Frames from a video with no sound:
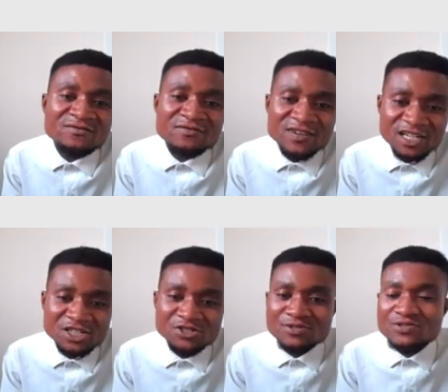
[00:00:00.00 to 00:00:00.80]

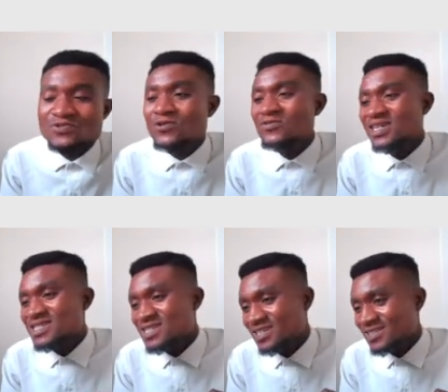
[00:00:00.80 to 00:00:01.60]
fraction 2 over
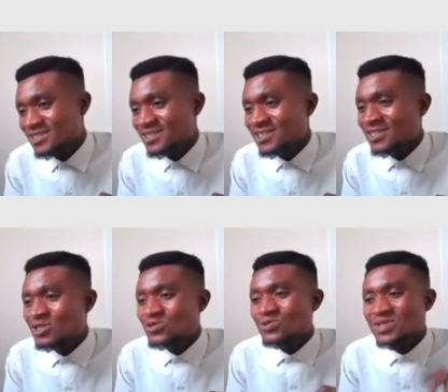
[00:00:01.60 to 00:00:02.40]
10
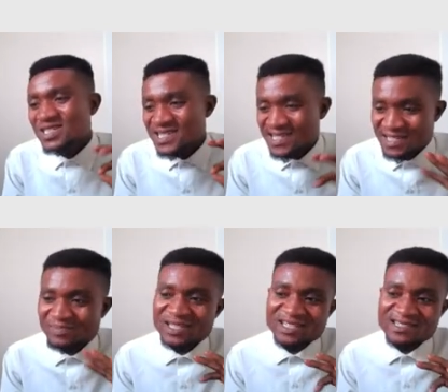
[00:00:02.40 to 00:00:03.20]
to its
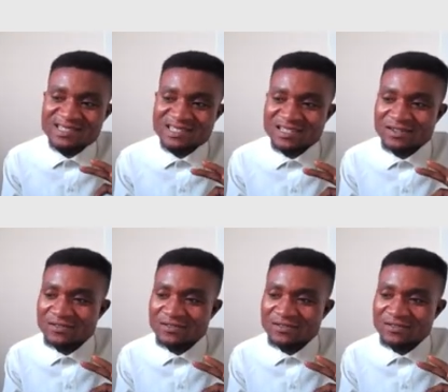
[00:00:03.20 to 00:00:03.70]
simplest